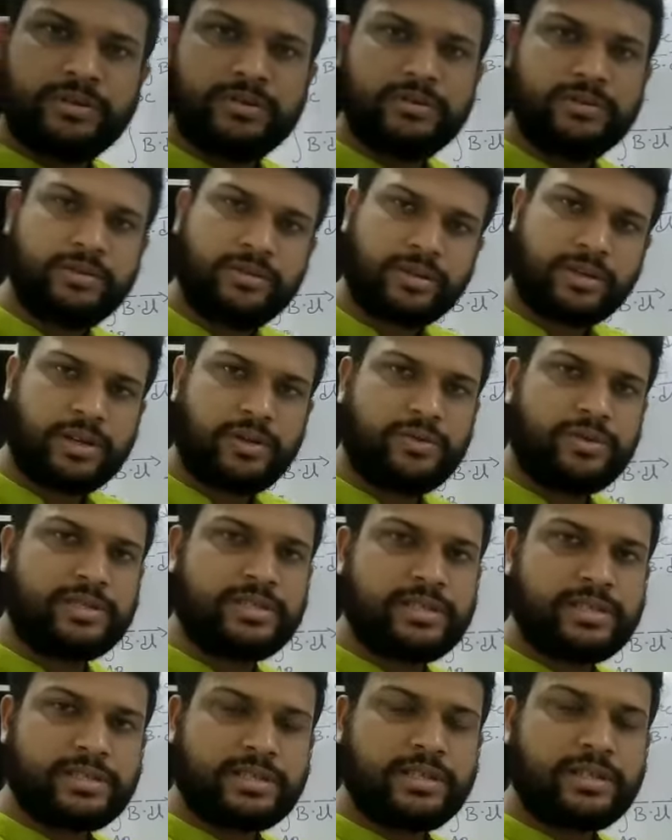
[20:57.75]
Okay, which
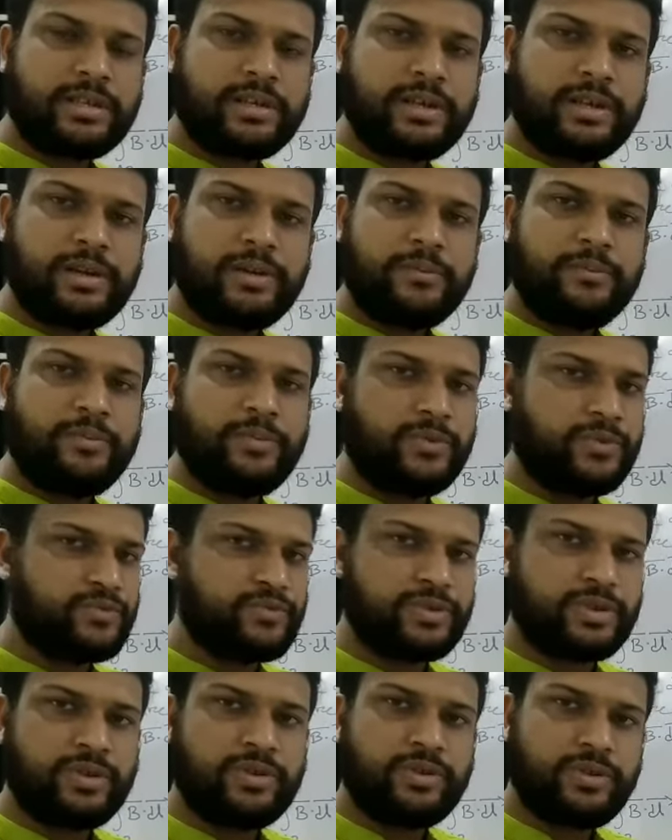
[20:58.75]
is mu
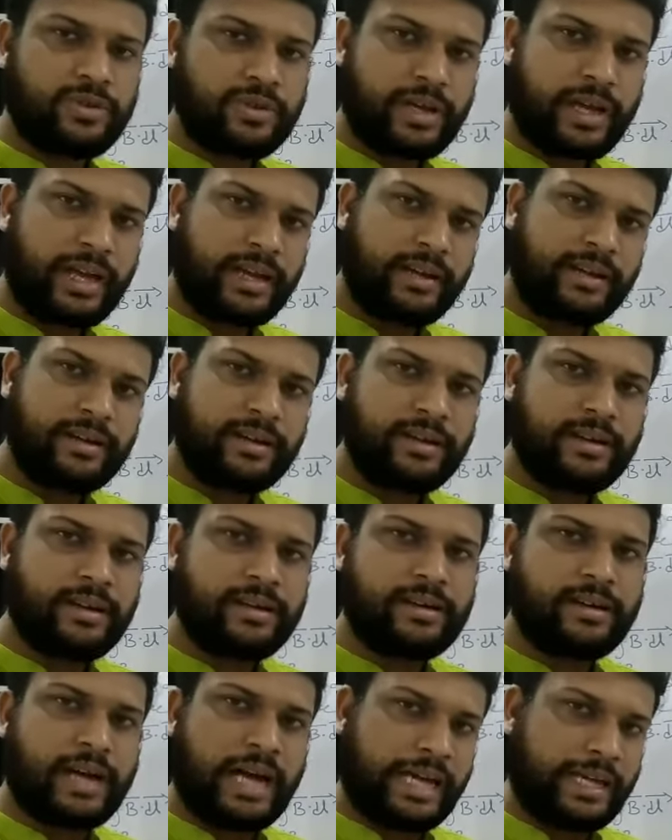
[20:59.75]
0 n
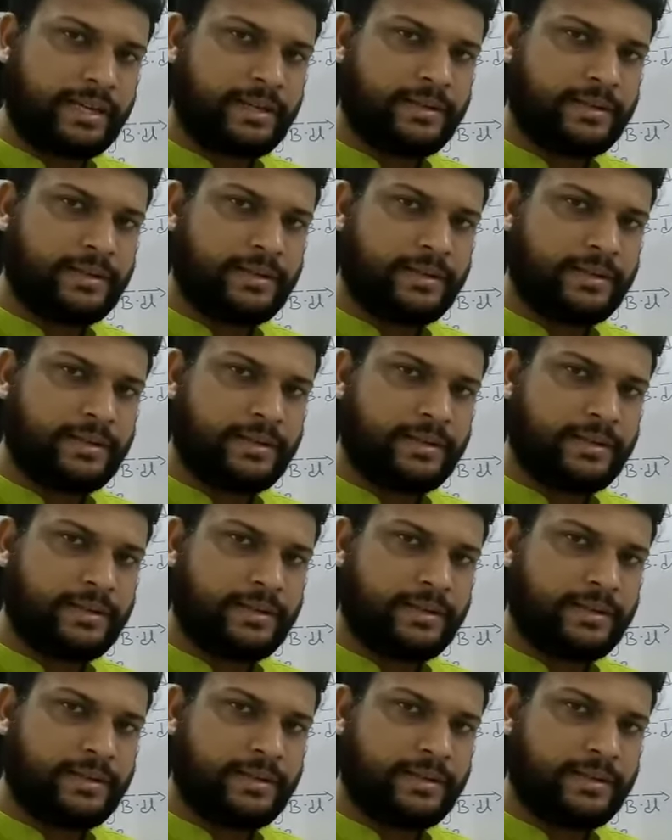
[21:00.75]
I.